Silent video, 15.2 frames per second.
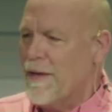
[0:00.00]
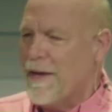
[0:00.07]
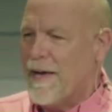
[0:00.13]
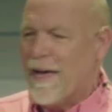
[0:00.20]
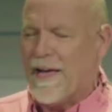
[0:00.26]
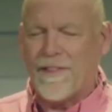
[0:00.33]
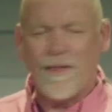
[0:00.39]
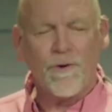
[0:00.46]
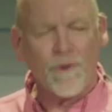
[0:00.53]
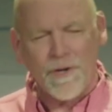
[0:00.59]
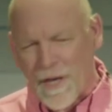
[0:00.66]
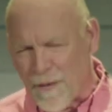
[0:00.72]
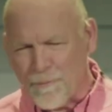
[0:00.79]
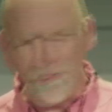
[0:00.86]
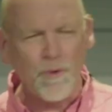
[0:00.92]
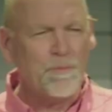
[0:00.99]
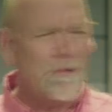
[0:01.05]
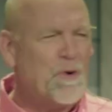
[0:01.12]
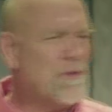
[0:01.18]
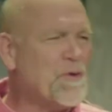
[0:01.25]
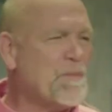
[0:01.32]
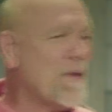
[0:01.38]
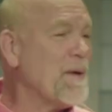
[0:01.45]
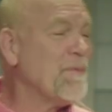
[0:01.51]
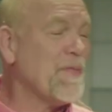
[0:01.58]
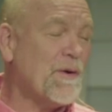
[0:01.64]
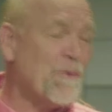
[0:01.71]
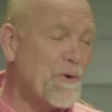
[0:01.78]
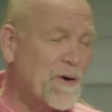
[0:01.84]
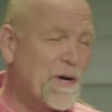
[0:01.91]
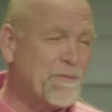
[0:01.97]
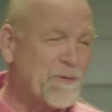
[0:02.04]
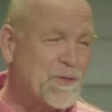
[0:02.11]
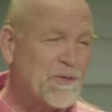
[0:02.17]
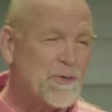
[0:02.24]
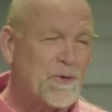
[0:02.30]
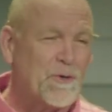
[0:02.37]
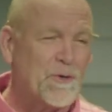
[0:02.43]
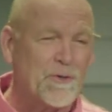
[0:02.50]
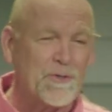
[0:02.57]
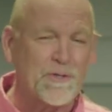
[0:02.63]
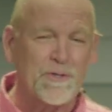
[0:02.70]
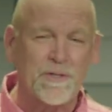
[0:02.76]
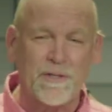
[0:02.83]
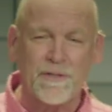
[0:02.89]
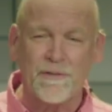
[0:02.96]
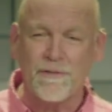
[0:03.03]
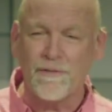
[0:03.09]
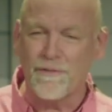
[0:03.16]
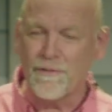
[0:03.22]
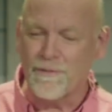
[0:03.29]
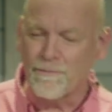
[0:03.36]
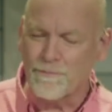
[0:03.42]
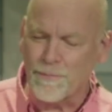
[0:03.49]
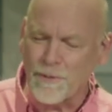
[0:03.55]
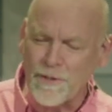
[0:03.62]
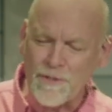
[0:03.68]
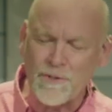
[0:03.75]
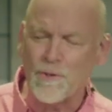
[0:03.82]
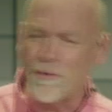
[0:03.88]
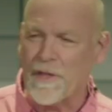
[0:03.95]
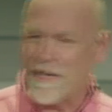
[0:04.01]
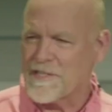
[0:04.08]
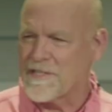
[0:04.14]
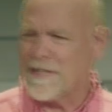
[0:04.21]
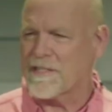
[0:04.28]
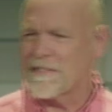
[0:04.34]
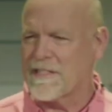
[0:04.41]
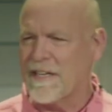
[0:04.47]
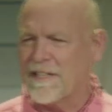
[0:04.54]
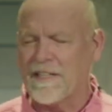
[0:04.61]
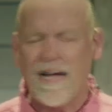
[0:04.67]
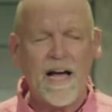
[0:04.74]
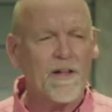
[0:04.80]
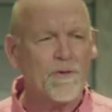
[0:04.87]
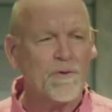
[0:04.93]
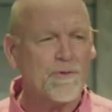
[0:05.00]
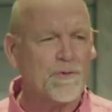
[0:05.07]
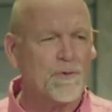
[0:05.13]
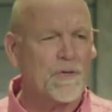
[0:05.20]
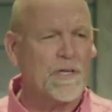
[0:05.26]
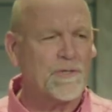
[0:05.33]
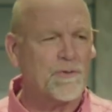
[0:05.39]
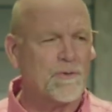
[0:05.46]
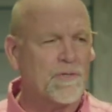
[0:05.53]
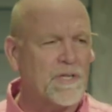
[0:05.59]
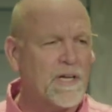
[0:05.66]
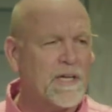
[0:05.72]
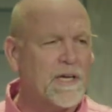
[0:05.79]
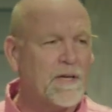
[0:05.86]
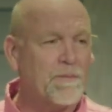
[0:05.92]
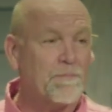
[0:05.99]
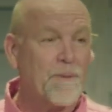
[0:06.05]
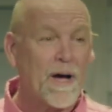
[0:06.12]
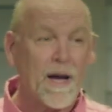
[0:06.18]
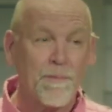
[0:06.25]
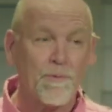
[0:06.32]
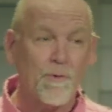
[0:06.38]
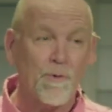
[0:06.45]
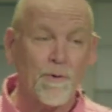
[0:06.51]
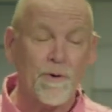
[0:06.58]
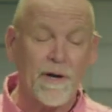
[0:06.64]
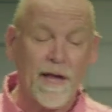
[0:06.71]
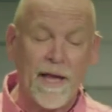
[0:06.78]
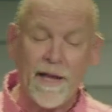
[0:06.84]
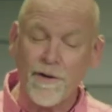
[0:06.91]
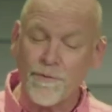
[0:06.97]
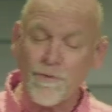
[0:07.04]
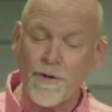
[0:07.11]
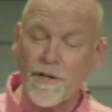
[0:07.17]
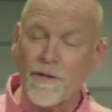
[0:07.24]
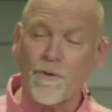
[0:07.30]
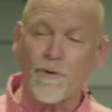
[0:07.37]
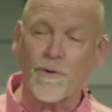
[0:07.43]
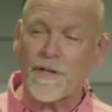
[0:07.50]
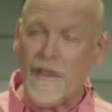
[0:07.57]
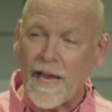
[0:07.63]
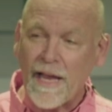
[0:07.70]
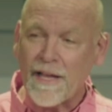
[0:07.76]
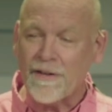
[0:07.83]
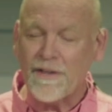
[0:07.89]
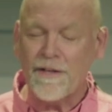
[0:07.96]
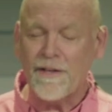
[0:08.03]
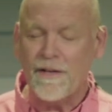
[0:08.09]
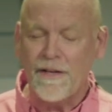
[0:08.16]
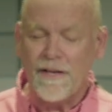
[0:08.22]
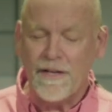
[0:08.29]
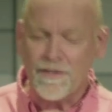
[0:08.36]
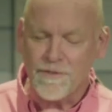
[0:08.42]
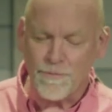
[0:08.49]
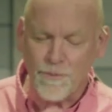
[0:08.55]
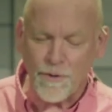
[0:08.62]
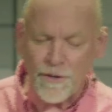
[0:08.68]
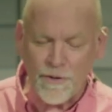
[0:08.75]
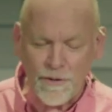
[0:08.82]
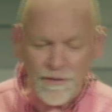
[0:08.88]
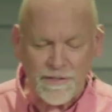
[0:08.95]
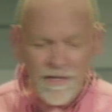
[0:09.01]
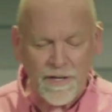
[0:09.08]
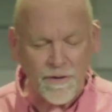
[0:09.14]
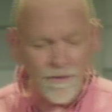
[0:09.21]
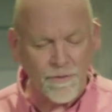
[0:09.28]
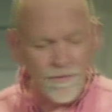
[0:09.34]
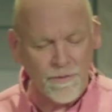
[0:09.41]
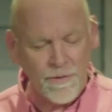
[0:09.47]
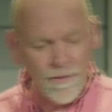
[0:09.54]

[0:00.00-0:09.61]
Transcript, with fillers: and they'll come to a movie, maybe they won't come to church, please do that. $16, you'll get your ticket, popcorn, and a drink or candy. It's a pretty good deal.